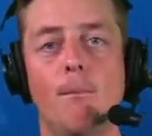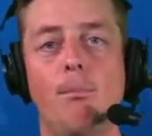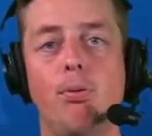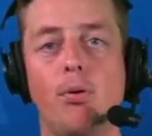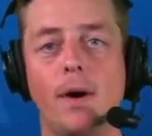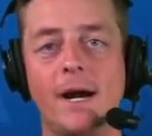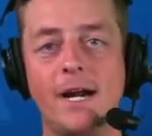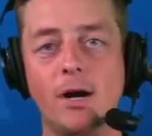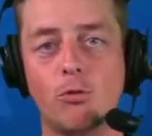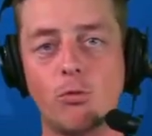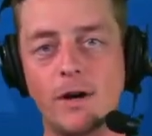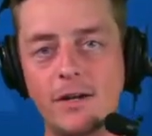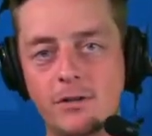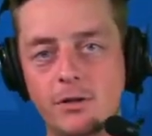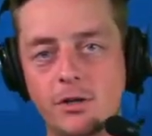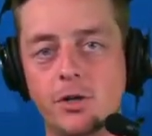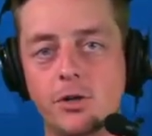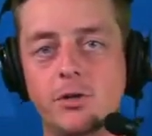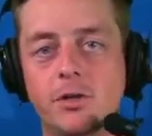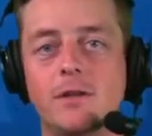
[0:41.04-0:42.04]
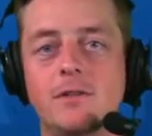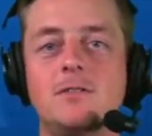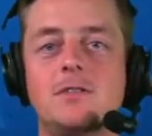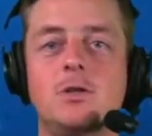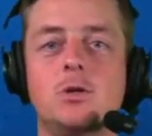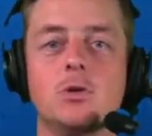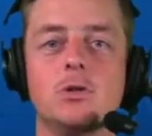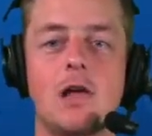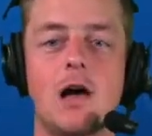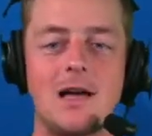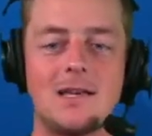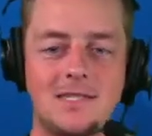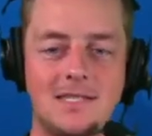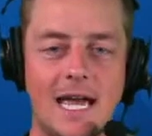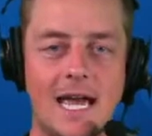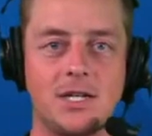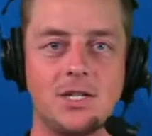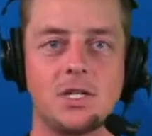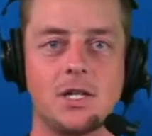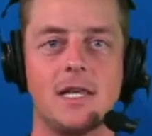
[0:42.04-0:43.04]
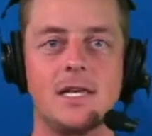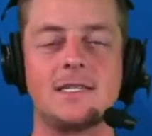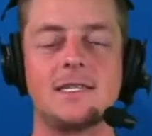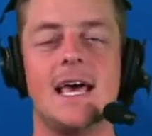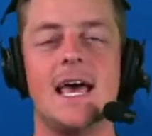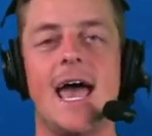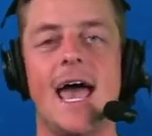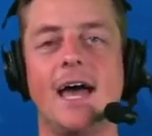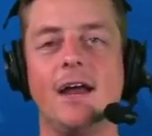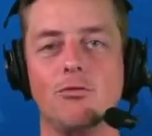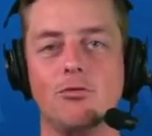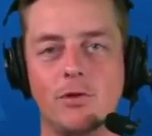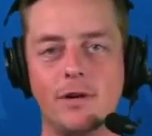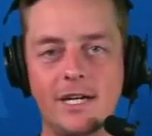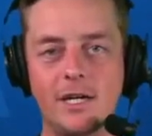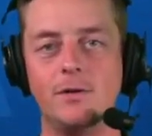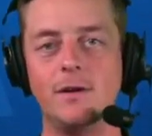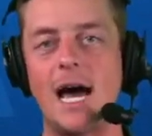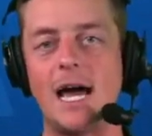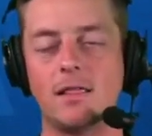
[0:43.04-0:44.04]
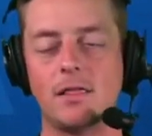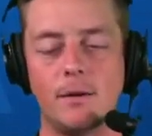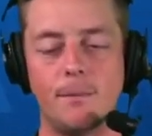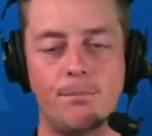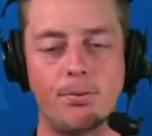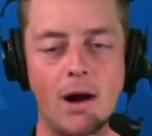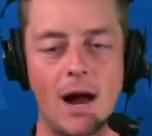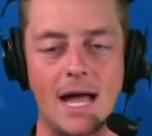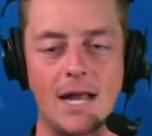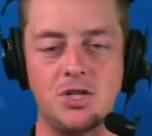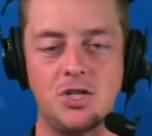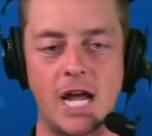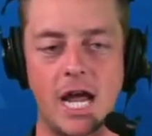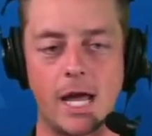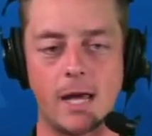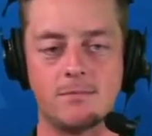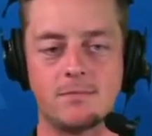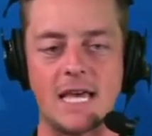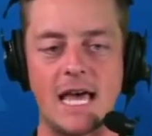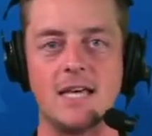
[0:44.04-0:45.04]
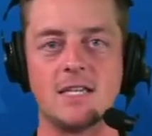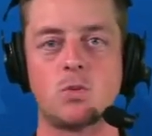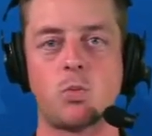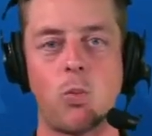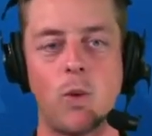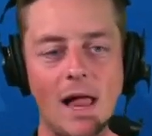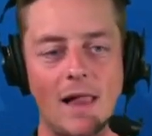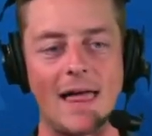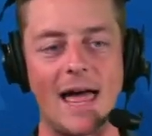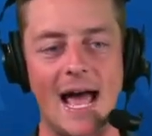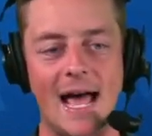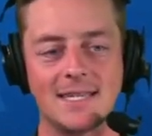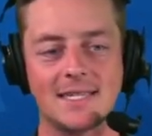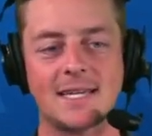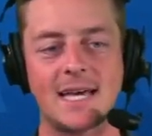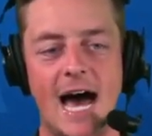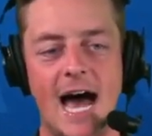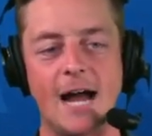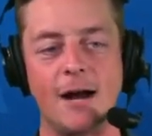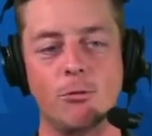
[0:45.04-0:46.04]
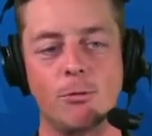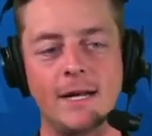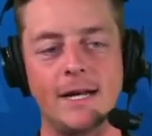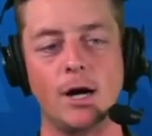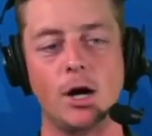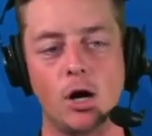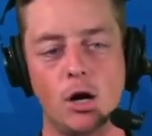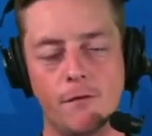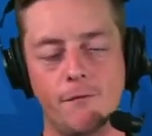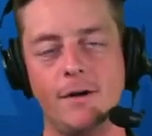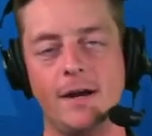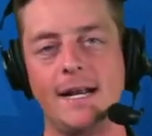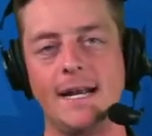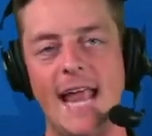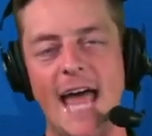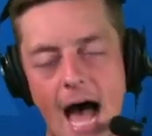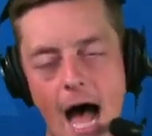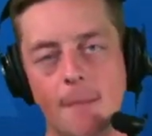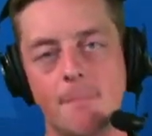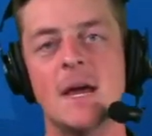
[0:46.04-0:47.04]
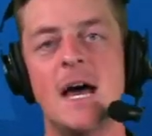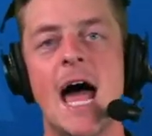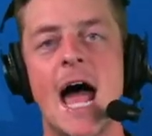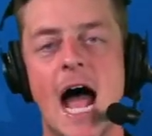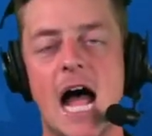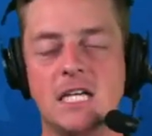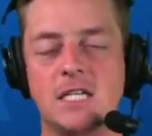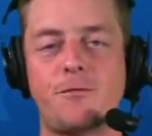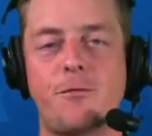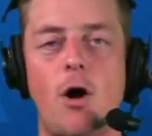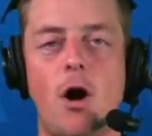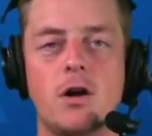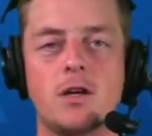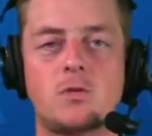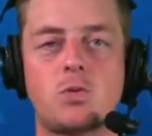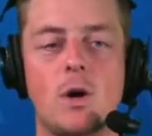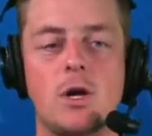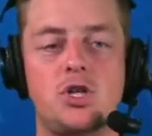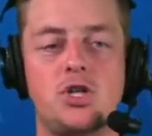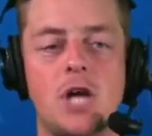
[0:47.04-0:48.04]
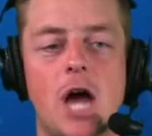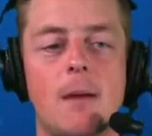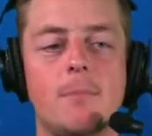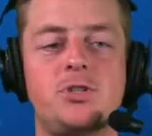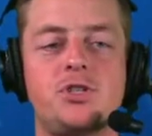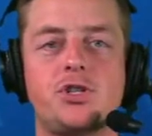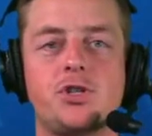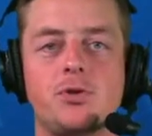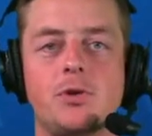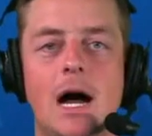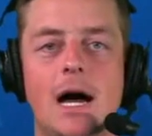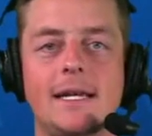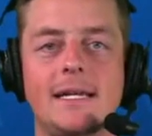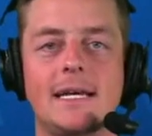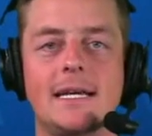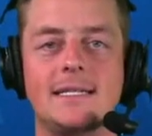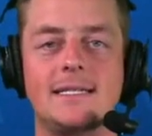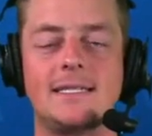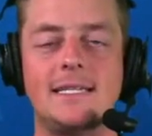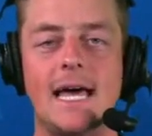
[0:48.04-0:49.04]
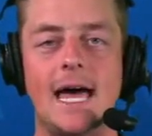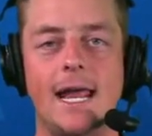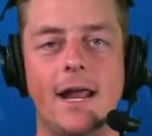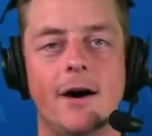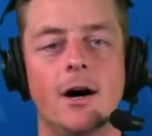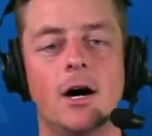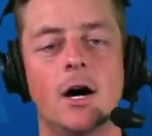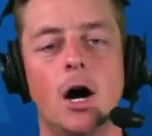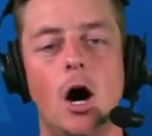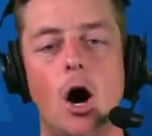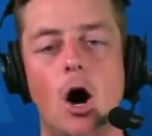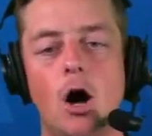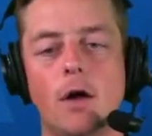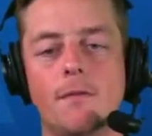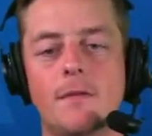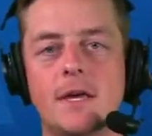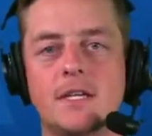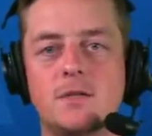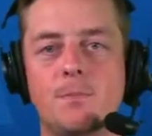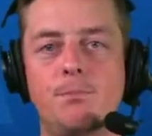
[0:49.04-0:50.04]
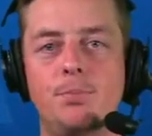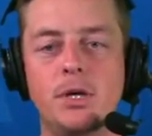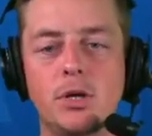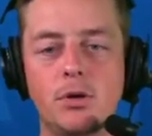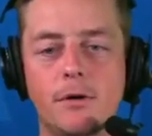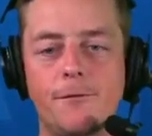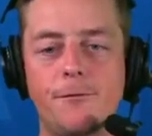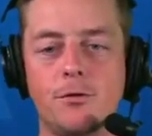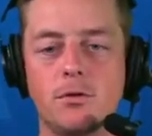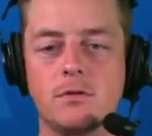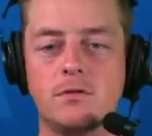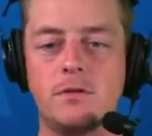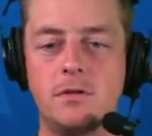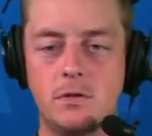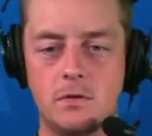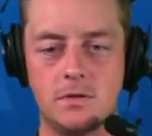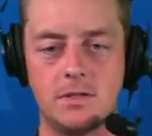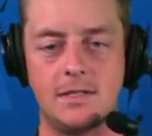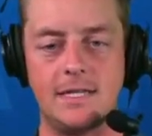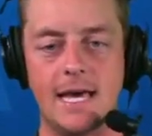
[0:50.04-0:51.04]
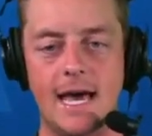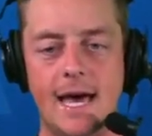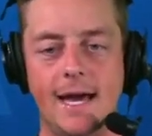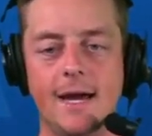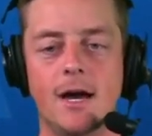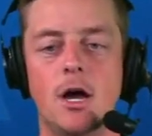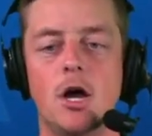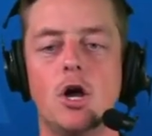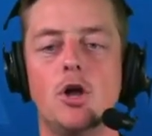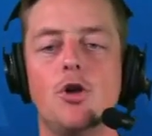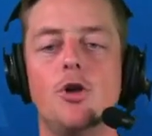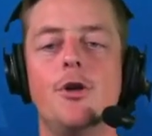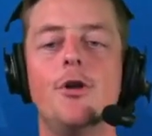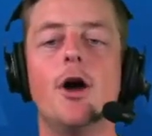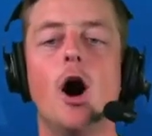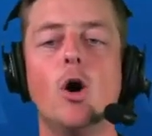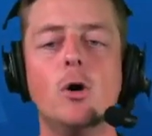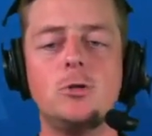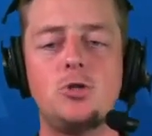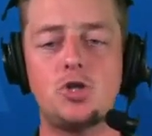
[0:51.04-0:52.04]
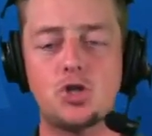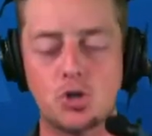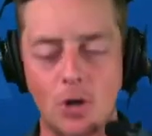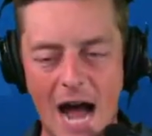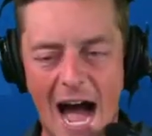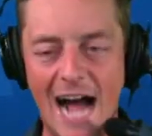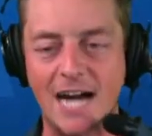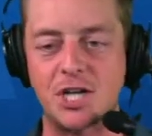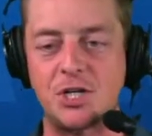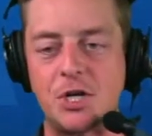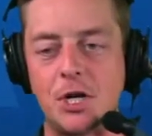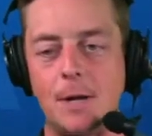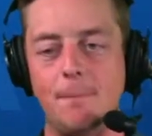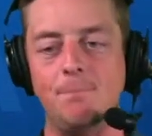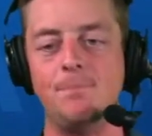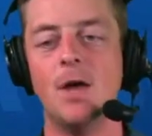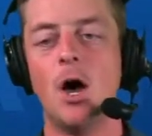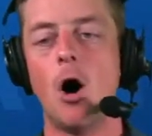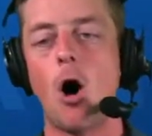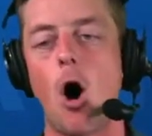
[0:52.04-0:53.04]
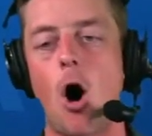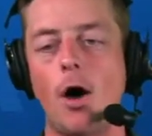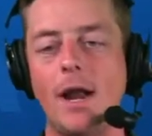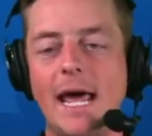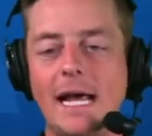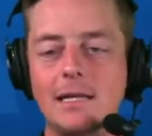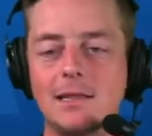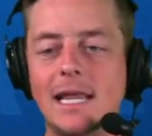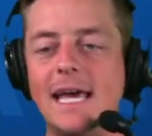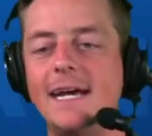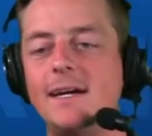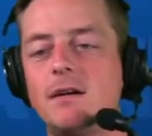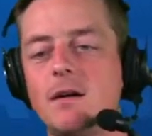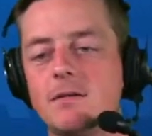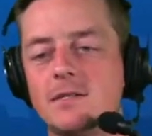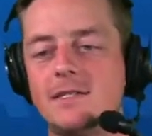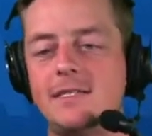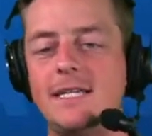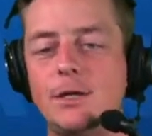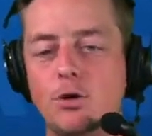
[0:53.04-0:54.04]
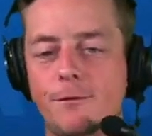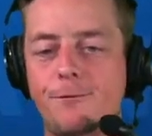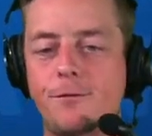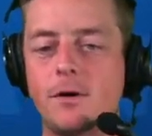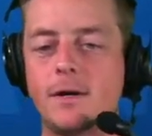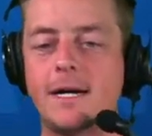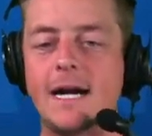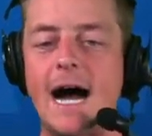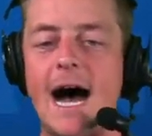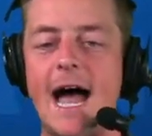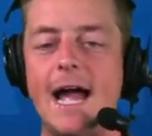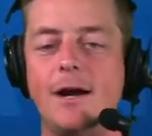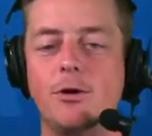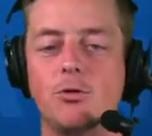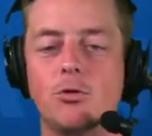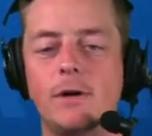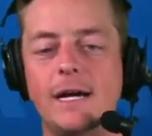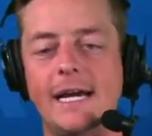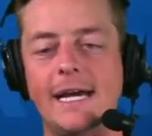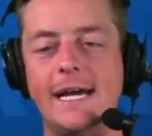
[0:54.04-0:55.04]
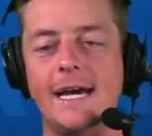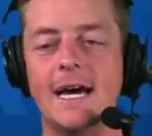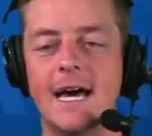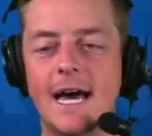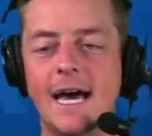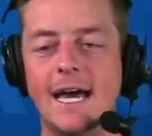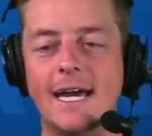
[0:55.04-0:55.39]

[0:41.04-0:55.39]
bring a reunion to Los Angeles and reunite LeBron James as well as Kyrie Irving. Now, as far as what Shams Charania said on this beautiful Tuesday, no traction on a Lakers deal for Kyrie.